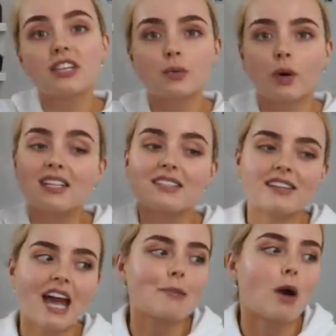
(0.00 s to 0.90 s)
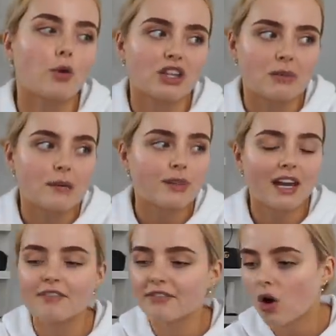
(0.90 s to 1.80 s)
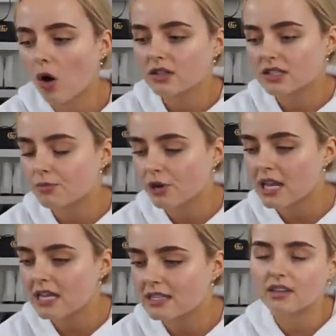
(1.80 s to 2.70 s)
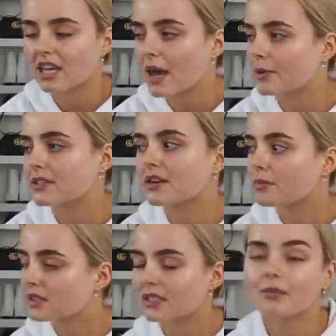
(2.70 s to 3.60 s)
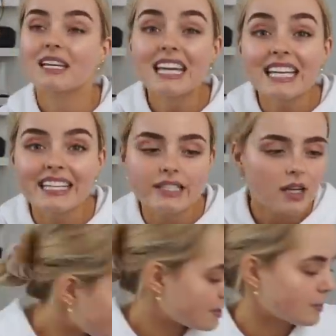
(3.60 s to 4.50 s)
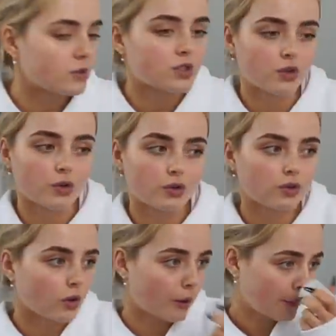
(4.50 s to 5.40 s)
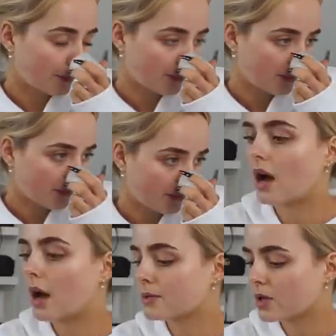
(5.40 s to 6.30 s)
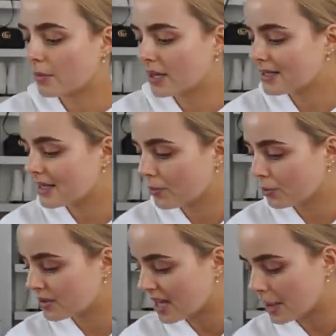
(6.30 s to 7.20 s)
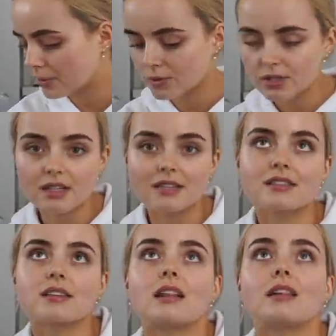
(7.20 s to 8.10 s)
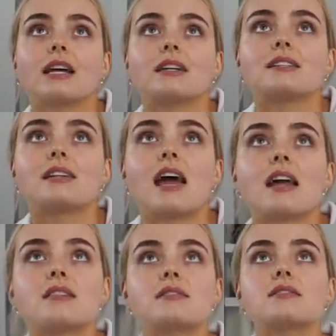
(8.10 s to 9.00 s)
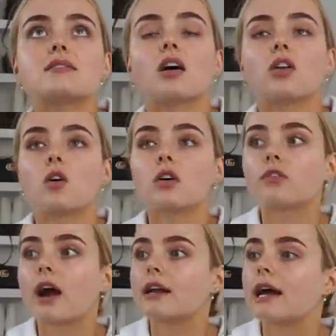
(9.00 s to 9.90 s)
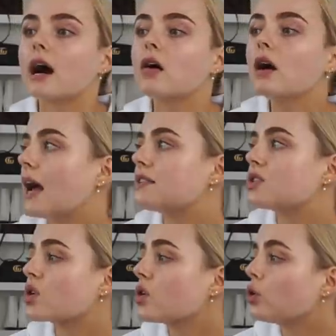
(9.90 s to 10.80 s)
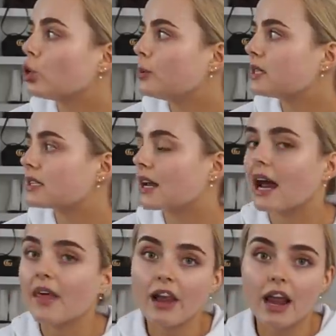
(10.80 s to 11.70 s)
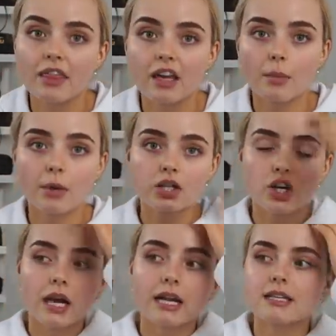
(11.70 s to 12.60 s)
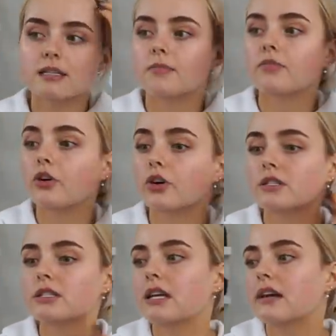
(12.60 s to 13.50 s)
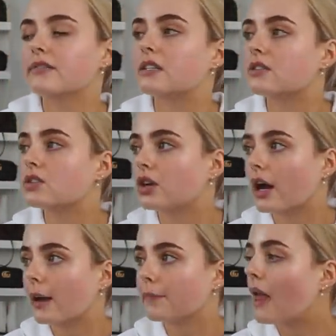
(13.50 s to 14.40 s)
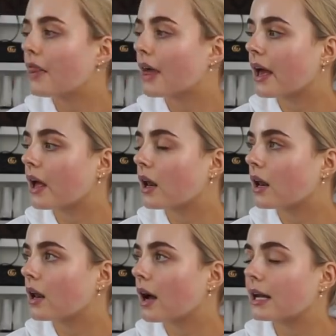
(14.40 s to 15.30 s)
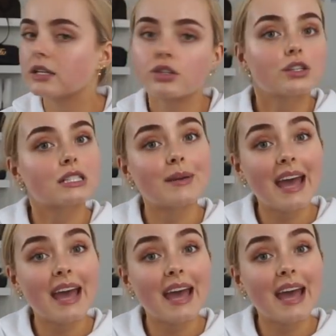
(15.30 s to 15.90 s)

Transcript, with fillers: this one into Kmart with me but then I forgot to bring it into the chemist because I'm, I'm an idiot. It smells so good though. Um, so I'm going to assemble the tables. It's like 10 o'clock right now. It's so gloomy today. And then I think I'm going to try and get some photos today for Instagram. And then I need to do some